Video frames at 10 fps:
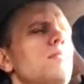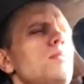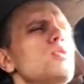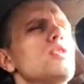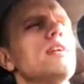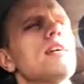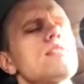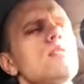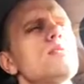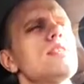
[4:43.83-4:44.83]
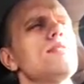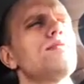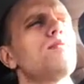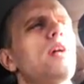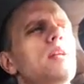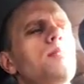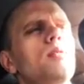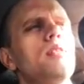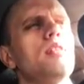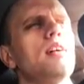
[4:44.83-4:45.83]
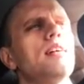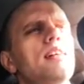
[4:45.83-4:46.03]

mutually exclusive writable